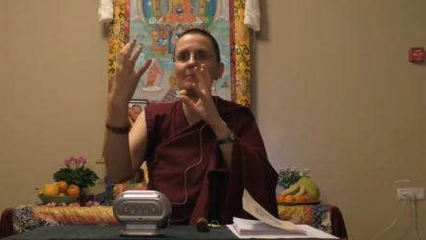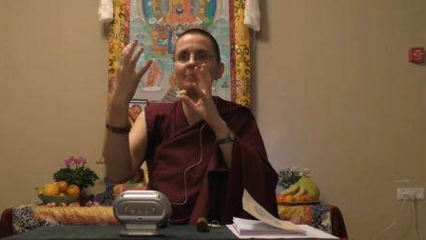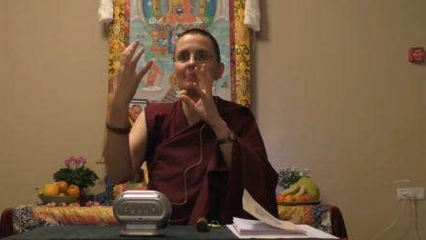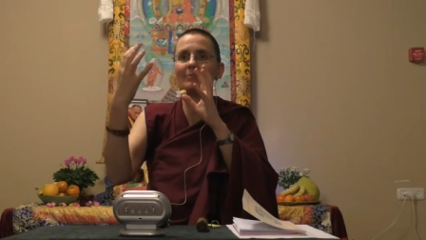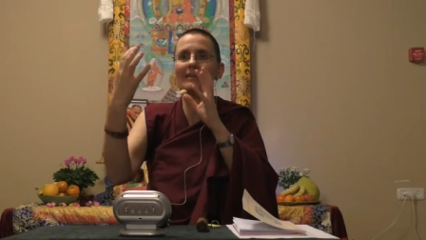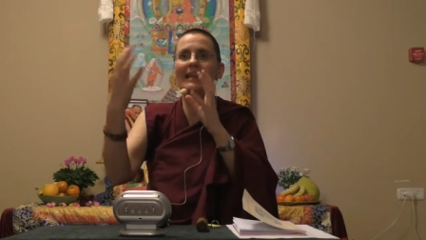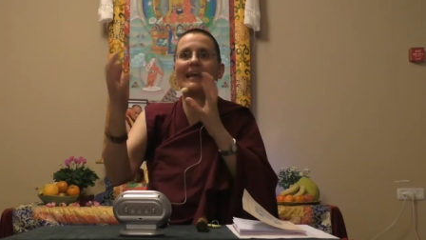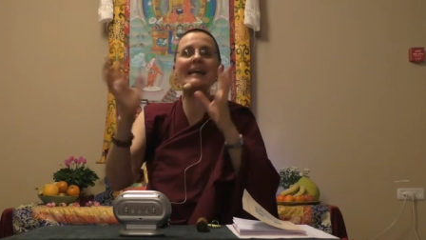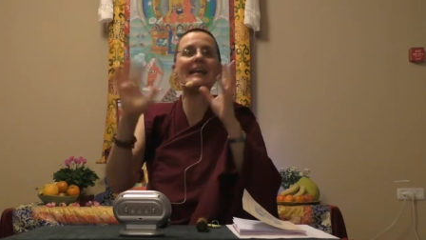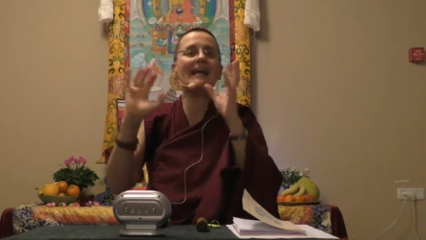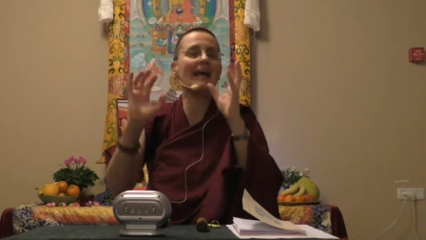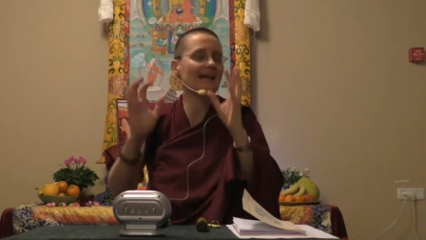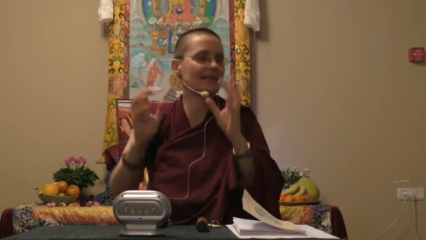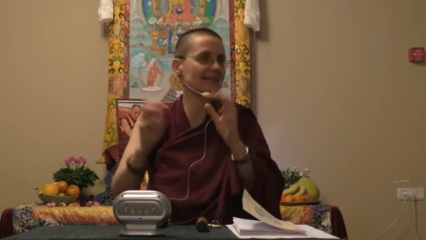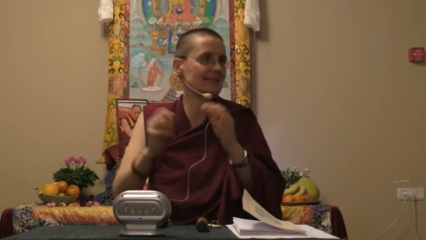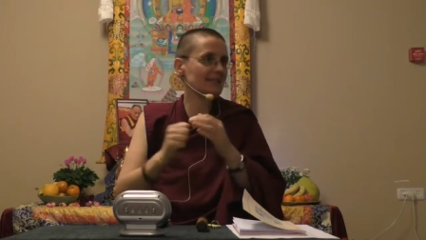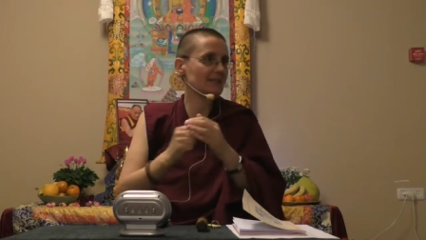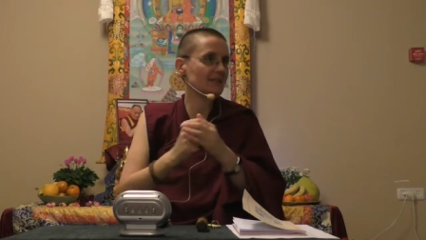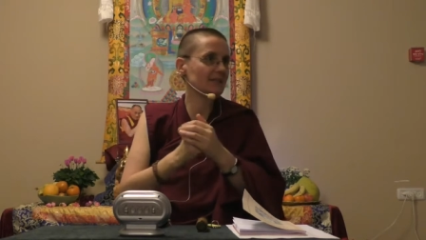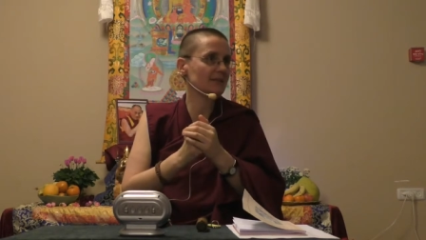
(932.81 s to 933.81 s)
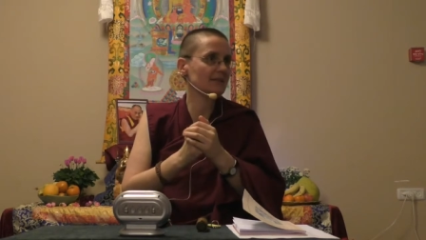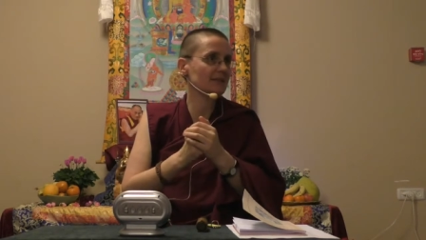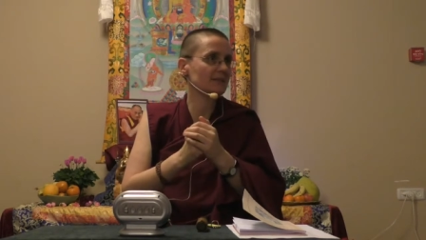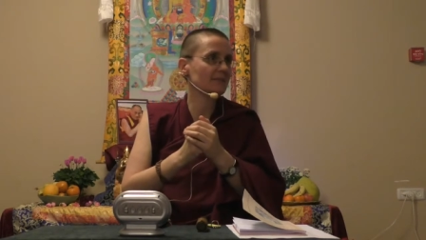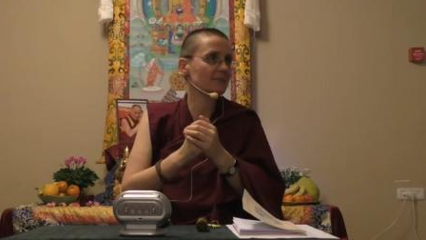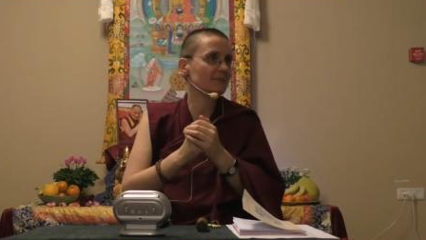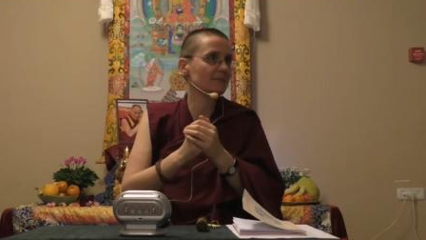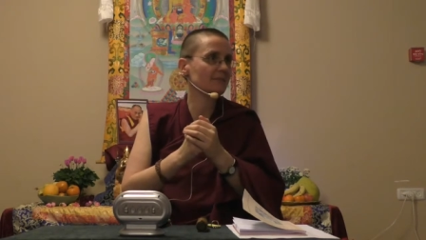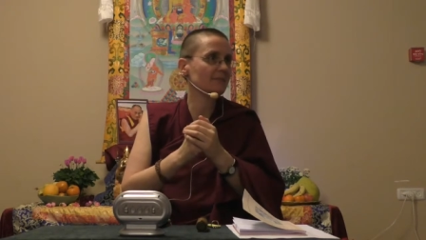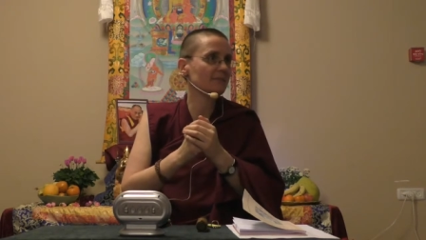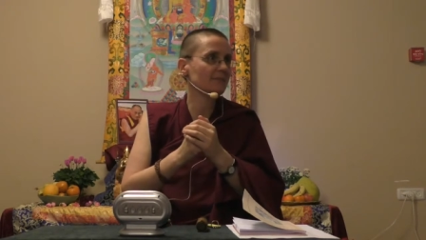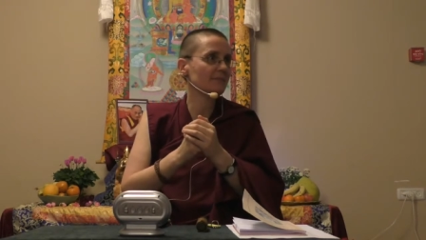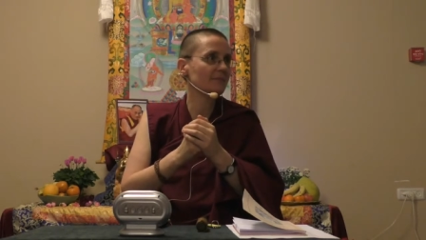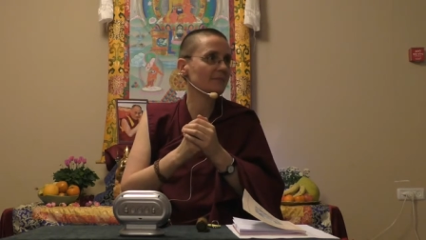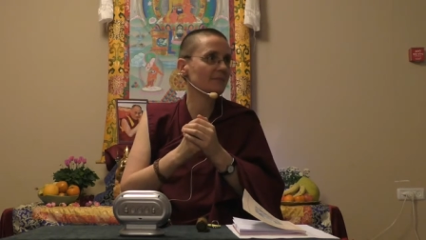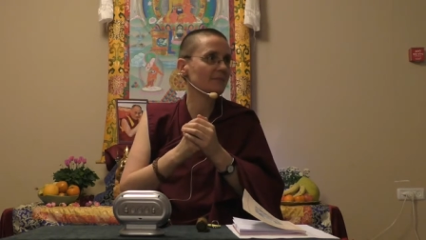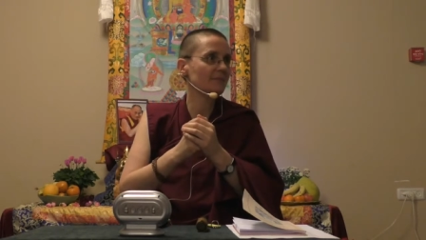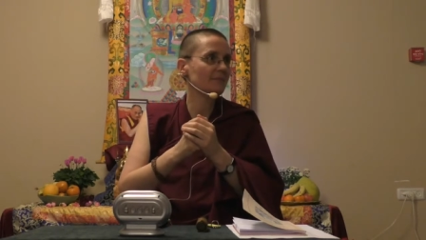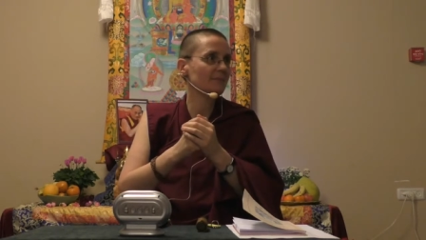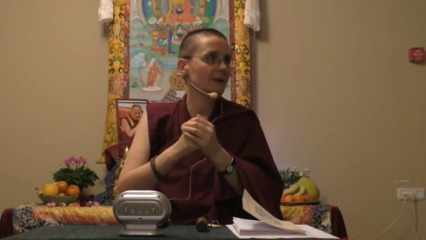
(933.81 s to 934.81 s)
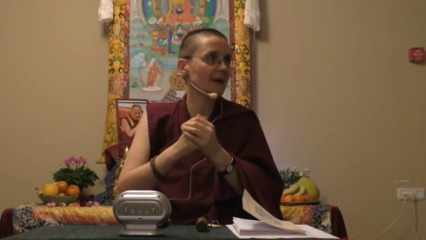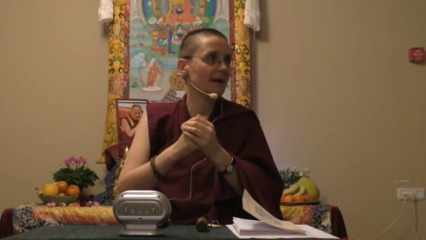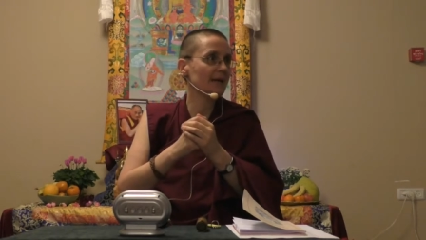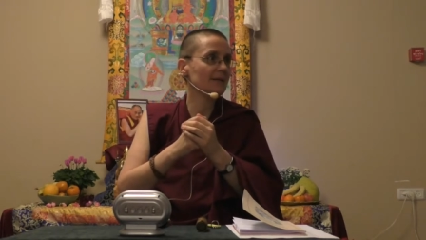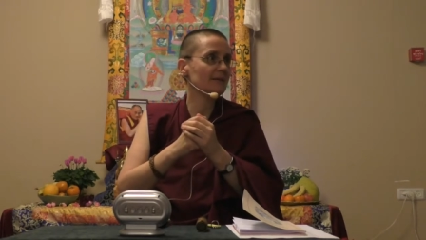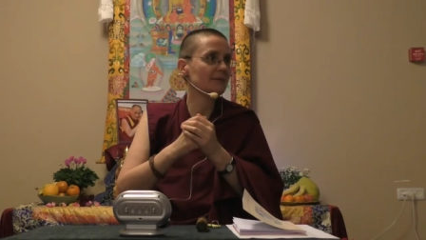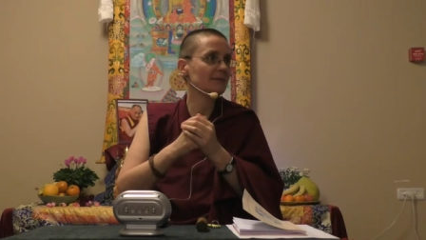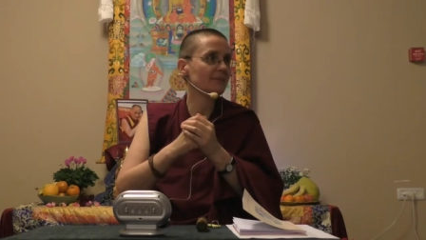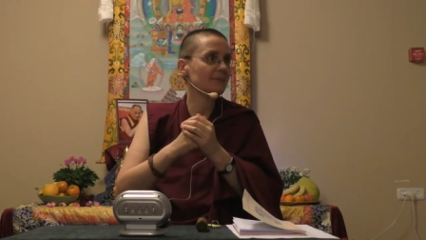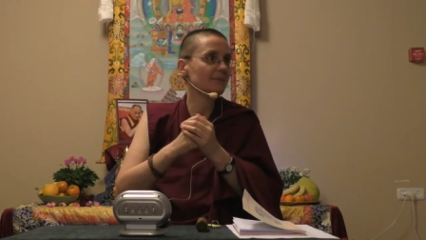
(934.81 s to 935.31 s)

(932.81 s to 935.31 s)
plane accident, right?